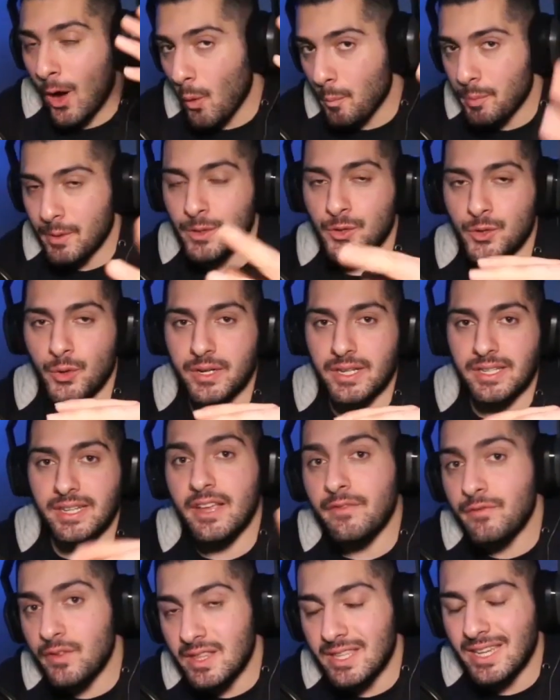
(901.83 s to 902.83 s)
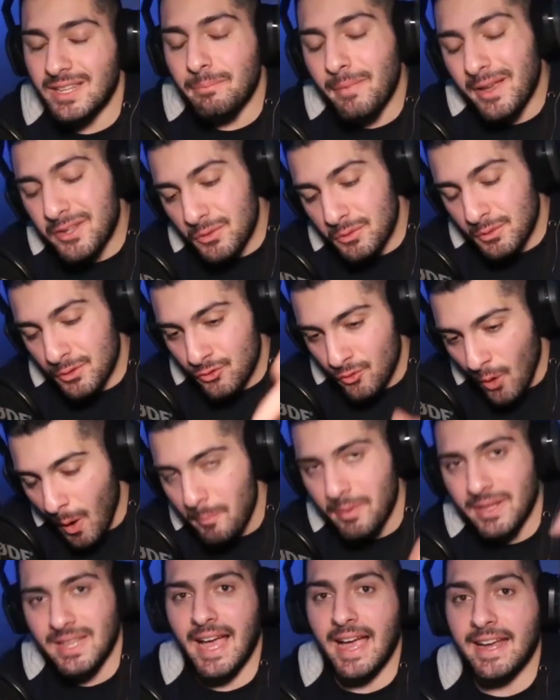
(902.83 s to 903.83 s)
i hope you enjoyed it if you did make sure to
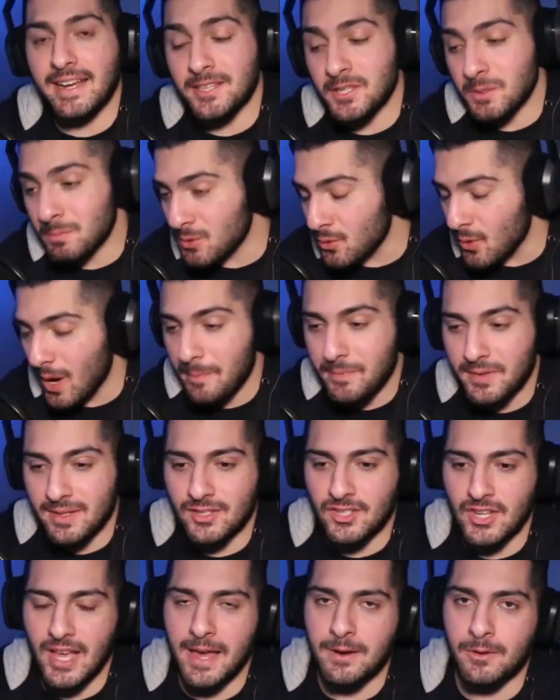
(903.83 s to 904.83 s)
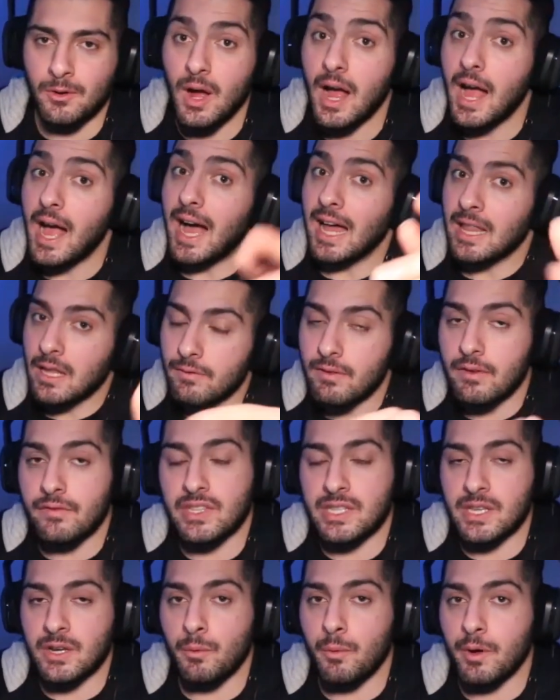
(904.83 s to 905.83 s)
drop a like subscribe to the channel i love every
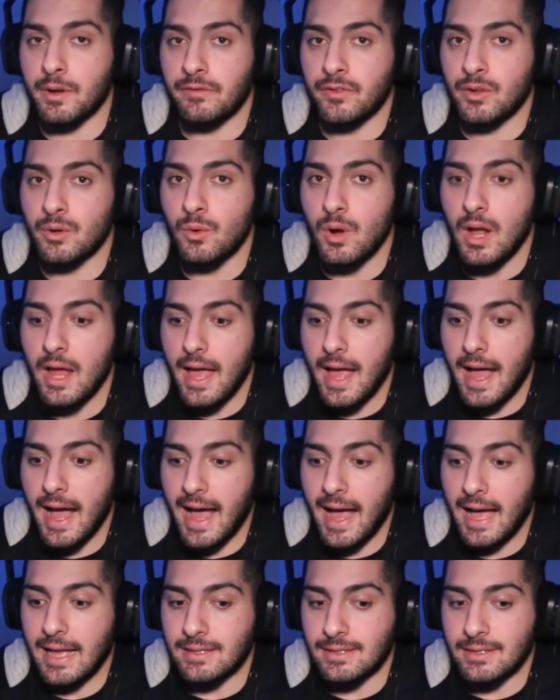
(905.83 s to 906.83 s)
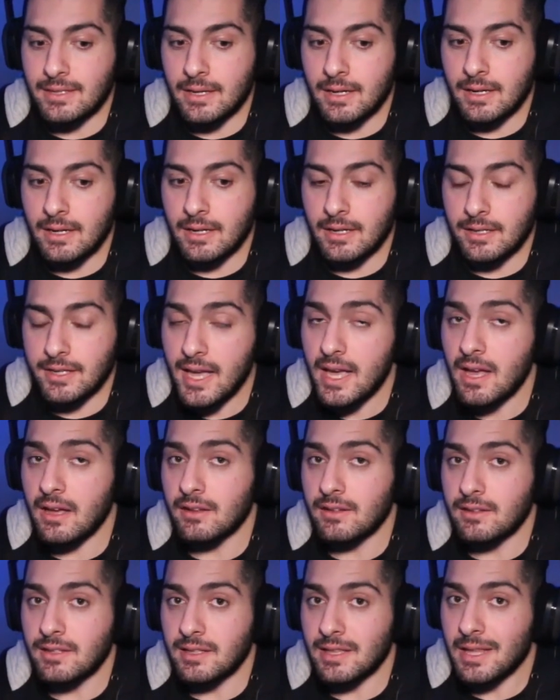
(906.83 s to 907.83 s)
single one of you and uh, yeah
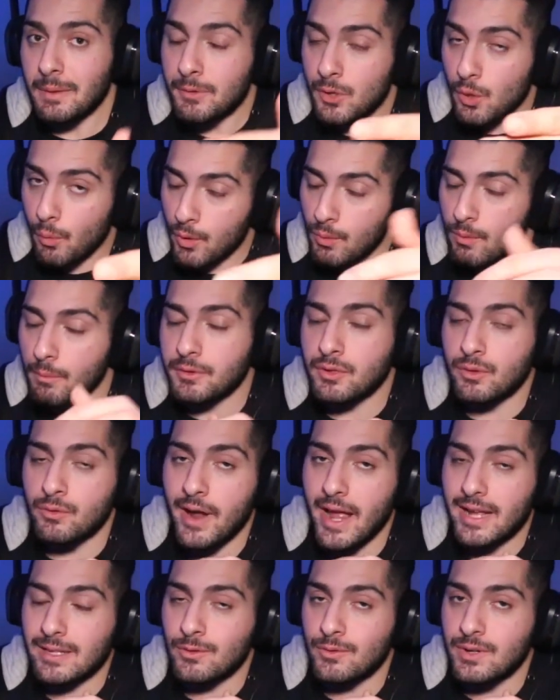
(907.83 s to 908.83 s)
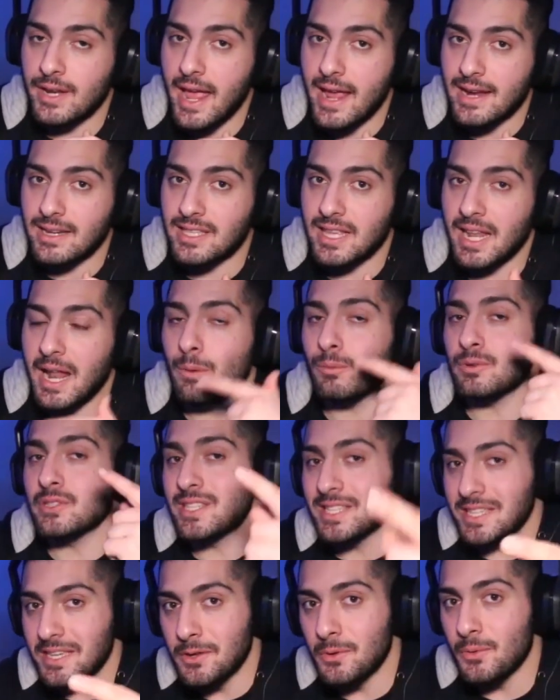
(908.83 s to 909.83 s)
let me know what you want me to react to next and i will
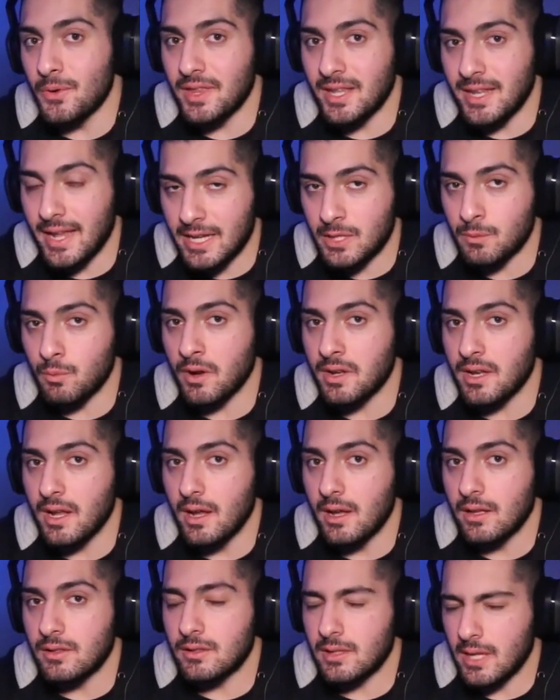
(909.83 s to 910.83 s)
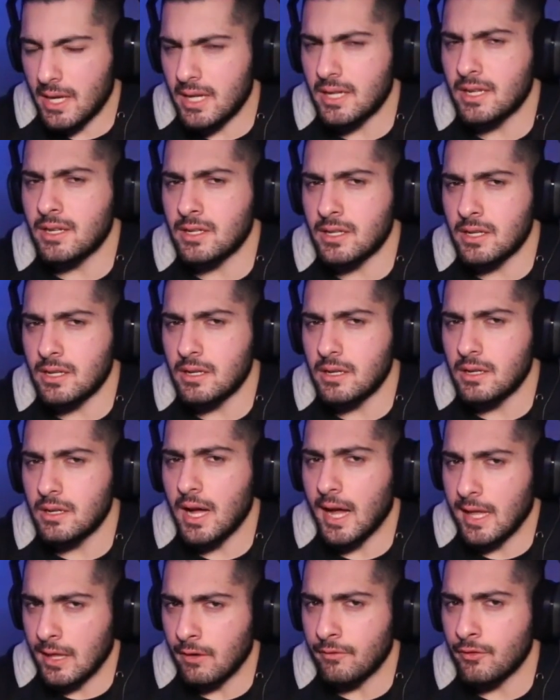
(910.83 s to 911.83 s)
see you in the next one take it easy
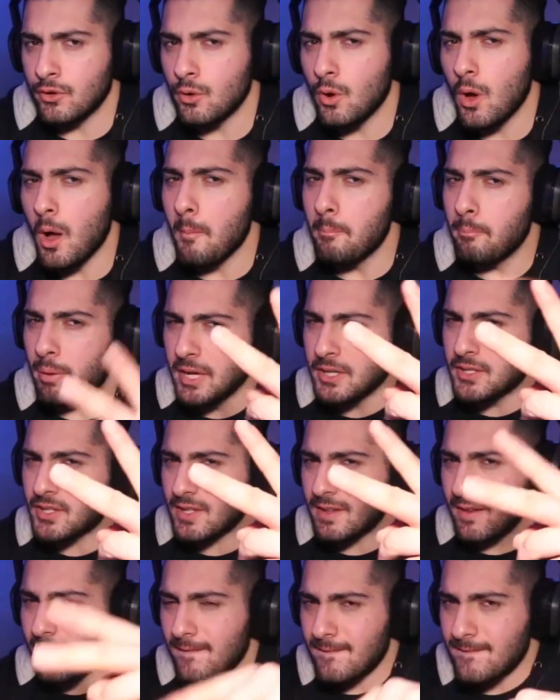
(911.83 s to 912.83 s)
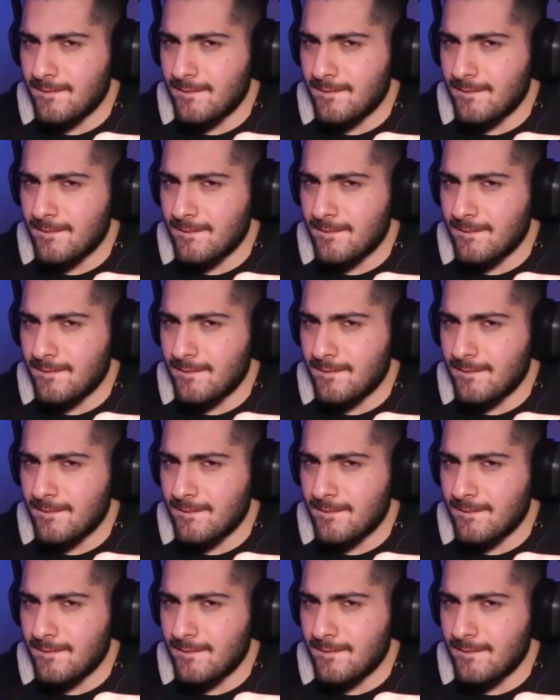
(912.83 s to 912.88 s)
i love you peace